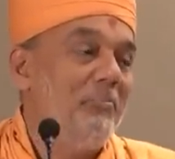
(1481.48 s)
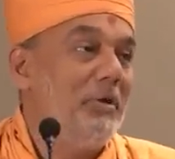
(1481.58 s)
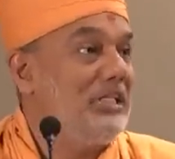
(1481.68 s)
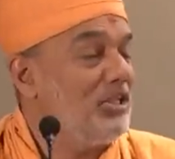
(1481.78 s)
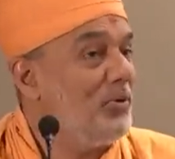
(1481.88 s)

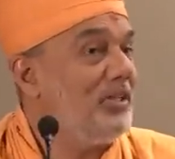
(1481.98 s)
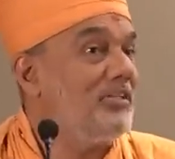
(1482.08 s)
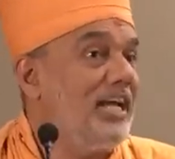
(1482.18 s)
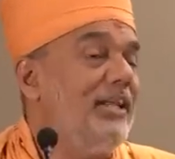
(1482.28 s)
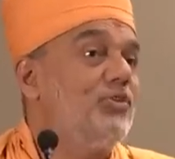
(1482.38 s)
But this were the
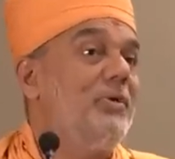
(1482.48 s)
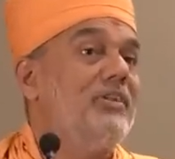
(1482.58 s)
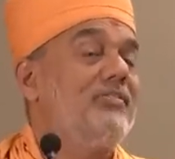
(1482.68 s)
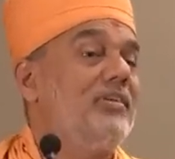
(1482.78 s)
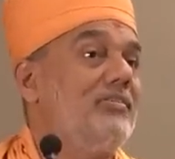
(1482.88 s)
times when
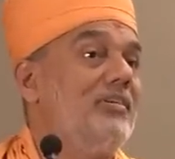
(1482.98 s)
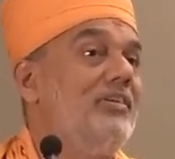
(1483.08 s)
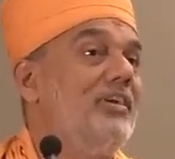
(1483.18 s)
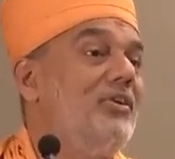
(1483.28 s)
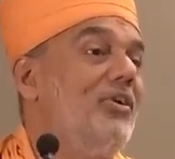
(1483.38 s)

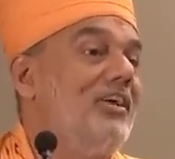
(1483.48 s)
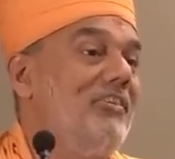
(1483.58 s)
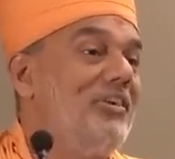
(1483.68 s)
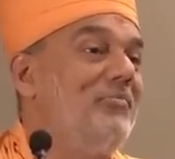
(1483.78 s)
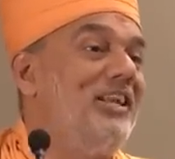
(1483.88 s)
Sachin did not
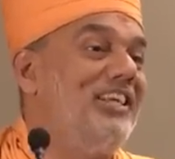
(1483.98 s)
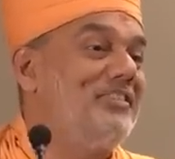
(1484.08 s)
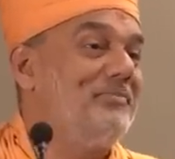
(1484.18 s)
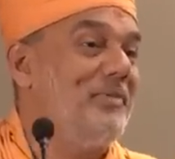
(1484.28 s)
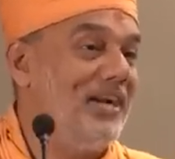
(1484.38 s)
have double
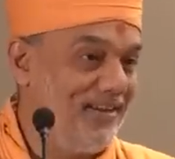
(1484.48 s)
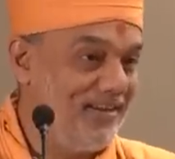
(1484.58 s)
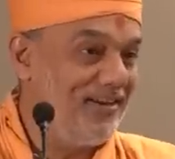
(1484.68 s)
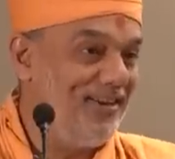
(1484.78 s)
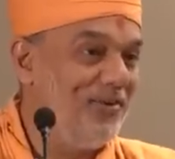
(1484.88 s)
S bat and
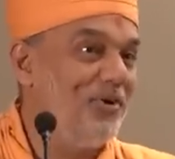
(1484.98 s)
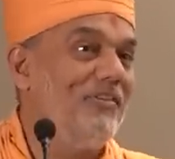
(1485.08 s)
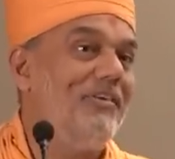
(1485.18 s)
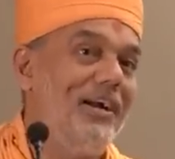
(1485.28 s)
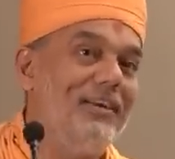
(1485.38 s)
Anil
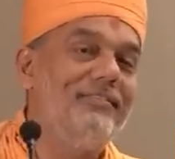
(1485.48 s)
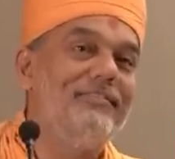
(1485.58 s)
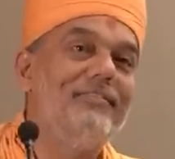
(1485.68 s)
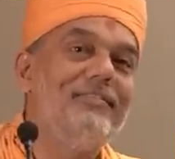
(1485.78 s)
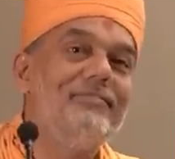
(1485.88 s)
Gurav had.
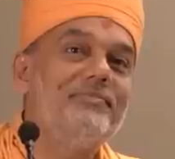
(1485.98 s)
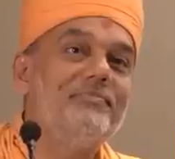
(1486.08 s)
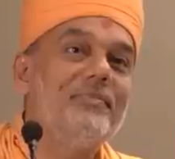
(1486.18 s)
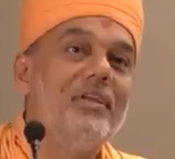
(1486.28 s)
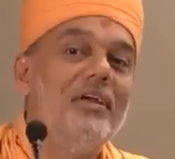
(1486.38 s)

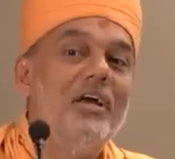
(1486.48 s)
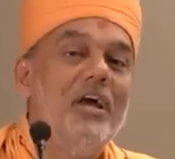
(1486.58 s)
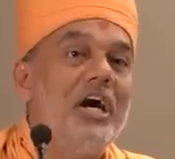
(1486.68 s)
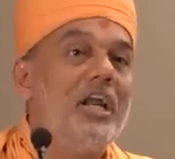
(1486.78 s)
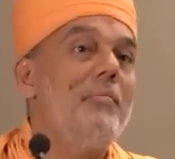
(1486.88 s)

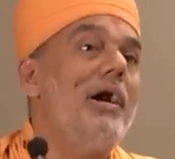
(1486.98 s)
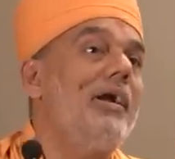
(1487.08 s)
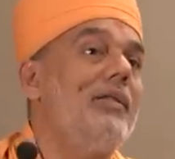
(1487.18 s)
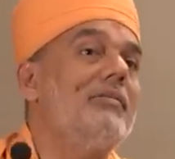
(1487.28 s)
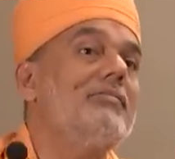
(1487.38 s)

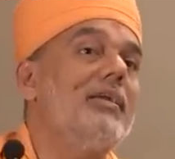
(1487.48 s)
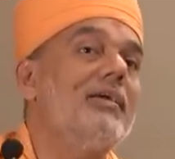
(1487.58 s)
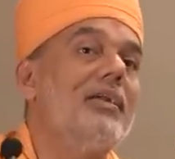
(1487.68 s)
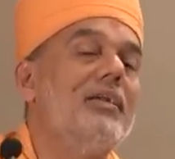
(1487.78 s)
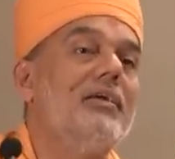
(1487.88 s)
Ramakant
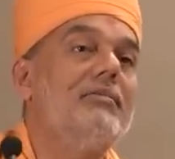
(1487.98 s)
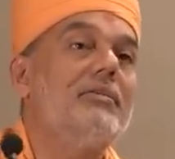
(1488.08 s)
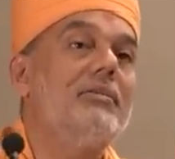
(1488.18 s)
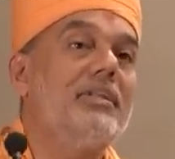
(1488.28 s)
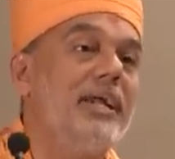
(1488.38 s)
Achrekar in
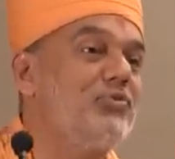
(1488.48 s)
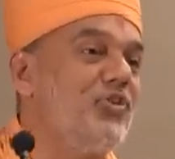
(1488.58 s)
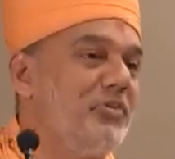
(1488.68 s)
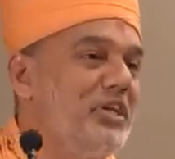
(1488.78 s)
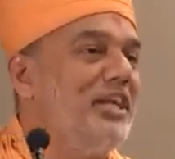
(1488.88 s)
a Times
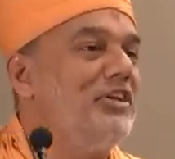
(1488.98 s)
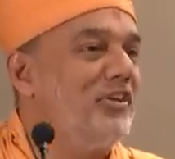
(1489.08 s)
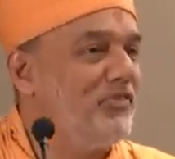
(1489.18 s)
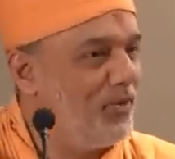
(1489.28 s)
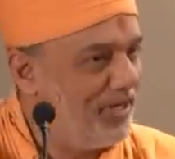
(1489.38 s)
of India
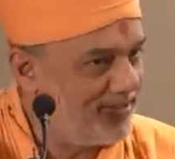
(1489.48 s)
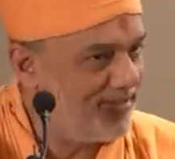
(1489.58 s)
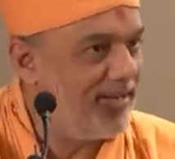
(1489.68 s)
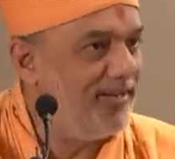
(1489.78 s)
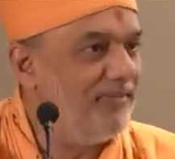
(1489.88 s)
interview had
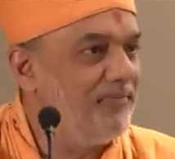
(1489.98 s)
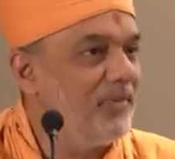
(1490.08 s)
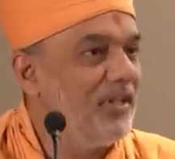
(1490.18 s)
said